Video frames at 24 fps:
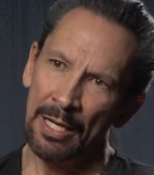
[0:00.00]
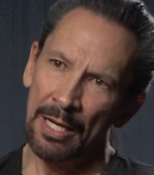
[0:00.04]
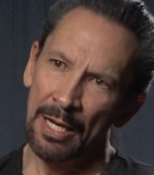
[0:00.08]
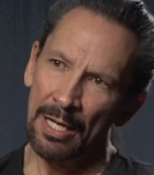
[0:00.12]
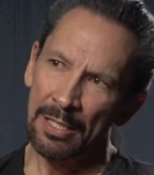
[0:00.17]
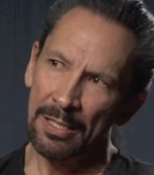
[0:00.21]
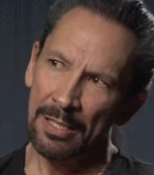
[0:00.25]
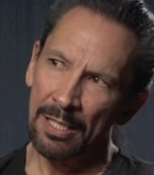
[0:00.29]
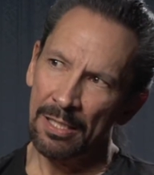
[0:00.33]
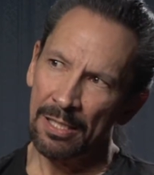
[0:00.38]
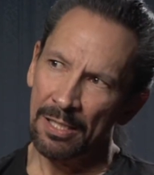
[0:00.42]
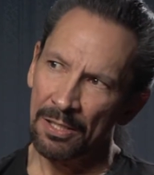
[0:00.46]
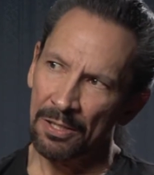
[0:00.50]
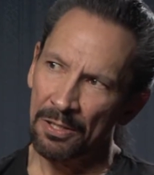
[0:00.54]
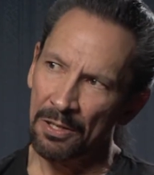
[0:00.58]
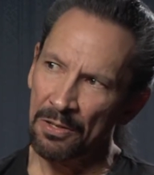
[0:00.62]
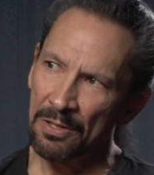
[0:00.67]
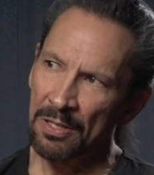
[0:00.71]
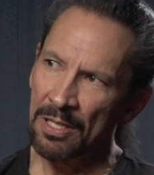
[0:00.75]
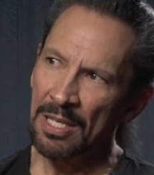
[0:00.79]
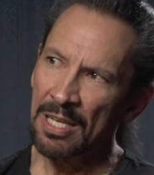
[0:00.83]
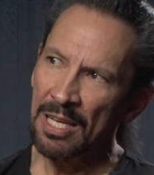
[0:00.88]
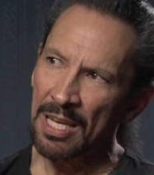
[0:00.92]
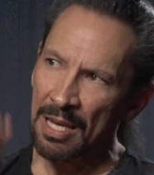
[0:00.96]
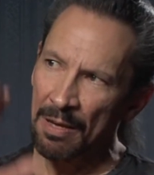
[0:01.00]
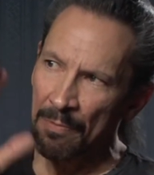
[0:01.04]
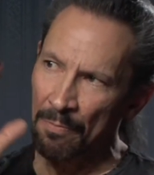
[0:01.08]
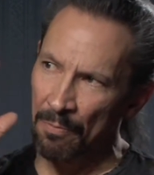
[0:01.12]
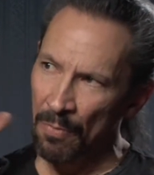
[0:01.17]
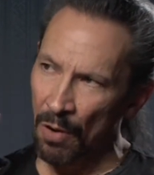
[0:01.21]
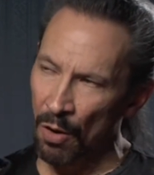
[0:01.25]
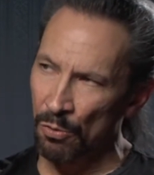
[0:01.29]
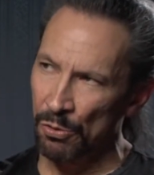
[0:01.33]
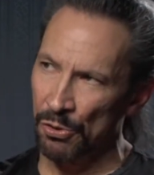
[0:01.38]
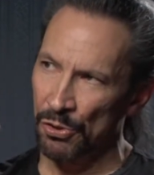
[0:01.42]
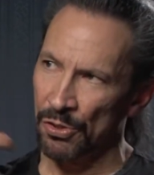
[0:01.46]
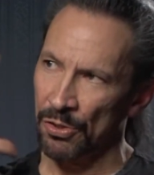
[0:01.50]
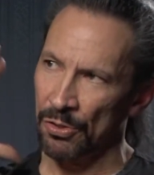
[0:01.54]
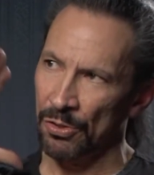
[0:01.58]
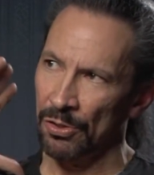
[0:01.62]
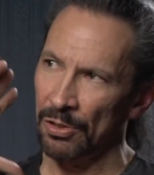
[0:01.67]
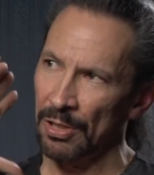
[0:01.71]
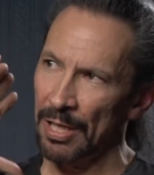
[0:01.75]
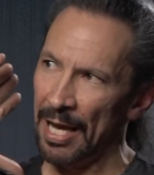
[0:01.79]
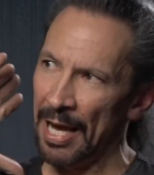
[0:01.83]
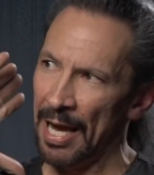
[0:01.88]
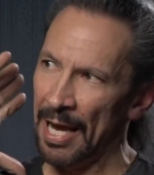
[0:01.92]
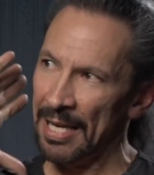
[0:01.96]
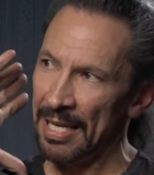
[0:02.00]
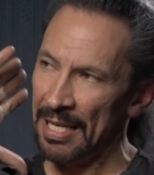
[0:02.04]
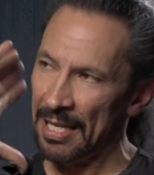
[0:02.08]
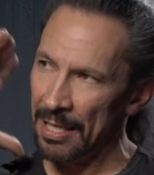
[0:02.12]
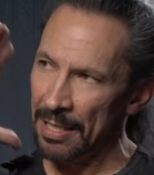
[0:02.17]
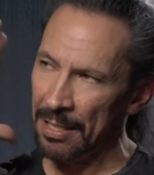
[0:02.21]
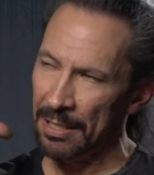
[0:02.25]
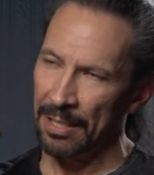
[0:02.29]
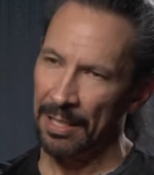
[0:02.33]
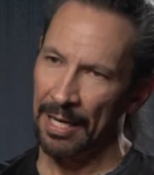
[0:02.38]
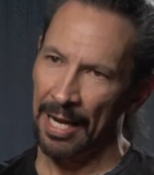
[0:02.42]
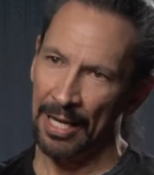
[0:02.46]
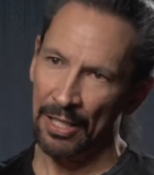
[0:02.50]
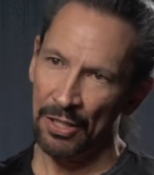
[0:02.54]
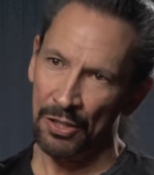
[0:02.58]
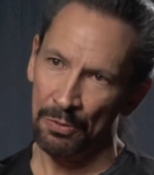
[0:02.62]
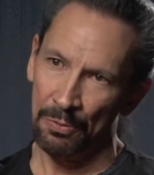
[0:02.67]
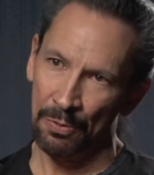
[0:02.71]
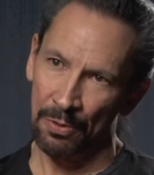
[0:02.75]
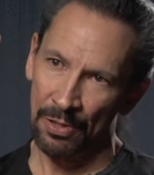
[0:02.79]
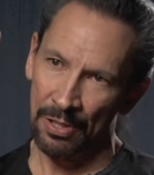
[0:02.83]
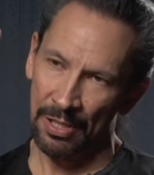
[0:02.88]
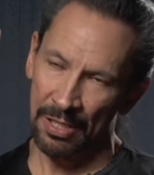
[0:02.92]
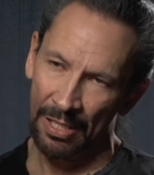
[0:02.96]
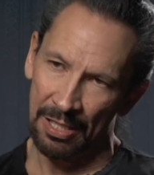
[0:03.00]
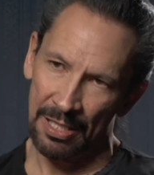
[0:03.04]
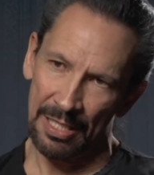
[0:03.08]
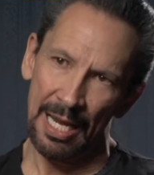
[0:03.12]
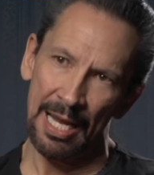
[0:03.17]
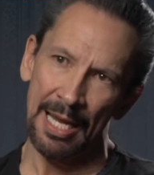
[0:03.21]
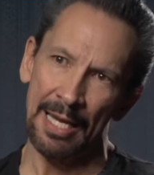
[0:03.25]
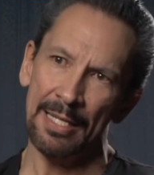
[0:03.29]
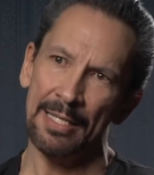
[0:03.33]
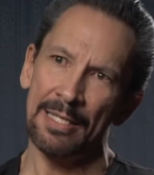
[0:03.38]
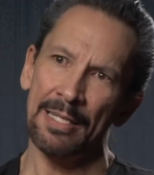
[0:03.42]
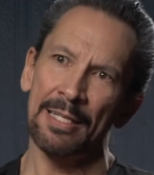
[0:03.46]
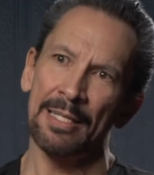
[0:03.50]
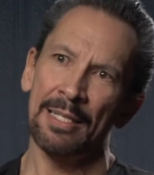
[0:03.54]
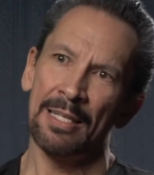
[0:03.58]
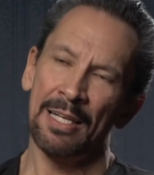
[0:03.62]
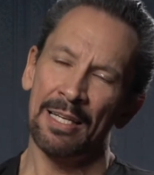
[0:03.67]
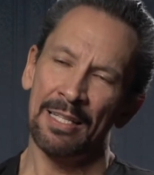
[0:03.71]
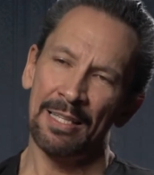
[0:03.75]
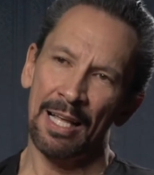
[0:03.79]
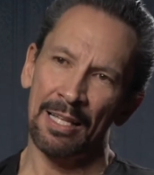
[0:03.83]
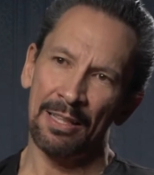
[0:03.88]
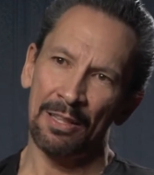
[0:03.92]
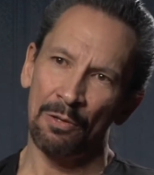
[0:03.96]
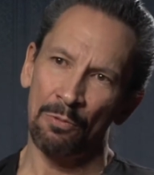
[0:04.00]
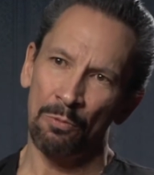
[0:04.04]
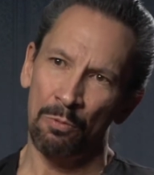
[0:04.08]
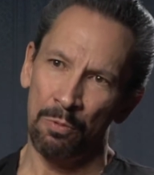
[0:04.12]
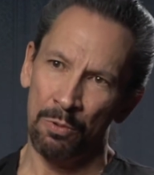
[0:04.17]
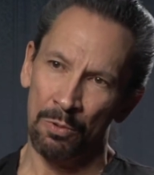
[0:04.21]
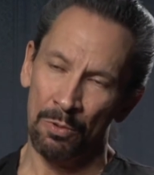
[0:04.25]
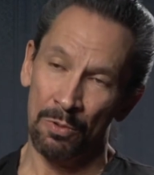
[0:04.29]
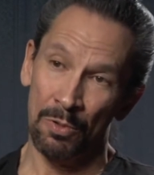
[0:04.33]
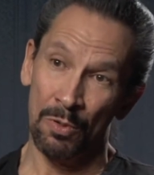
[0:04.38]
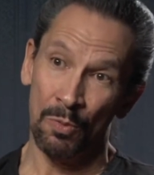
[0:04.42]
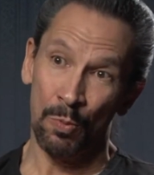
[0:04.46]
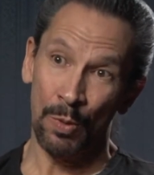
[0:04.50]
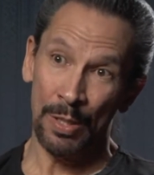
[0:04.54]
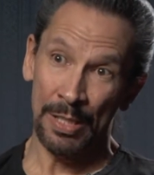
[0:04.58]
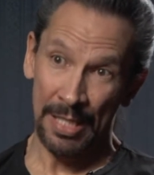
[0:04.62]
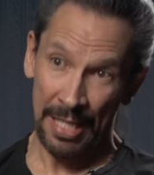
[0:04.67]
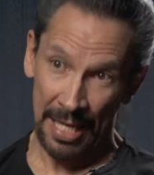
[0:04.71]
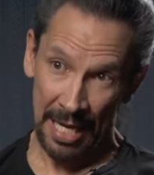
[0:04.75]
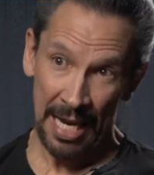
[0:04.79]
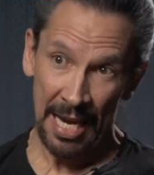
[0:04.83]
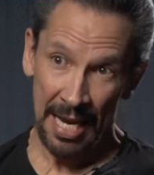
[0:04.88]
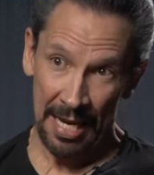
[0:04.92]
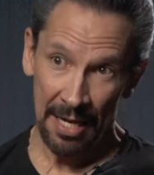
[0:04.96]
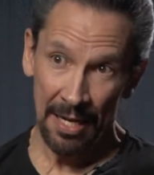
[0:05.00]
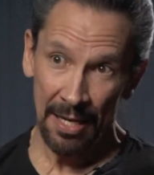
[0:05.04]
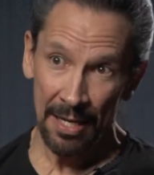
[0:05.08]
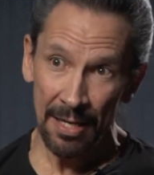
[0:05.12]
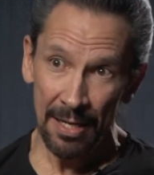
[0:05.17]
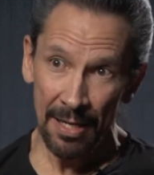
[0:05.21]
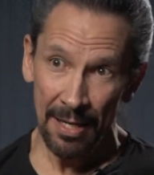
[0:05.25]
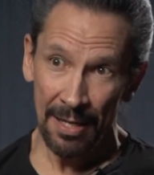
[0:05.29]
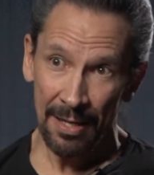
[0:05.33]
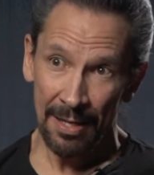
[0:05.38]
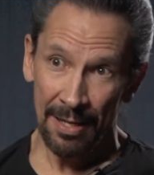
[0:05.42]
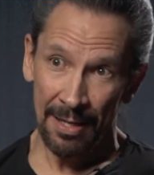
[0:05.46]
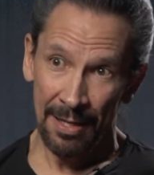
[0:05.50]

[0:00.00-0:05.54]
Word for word: It's a certain emotional and intellectual state that the world was in,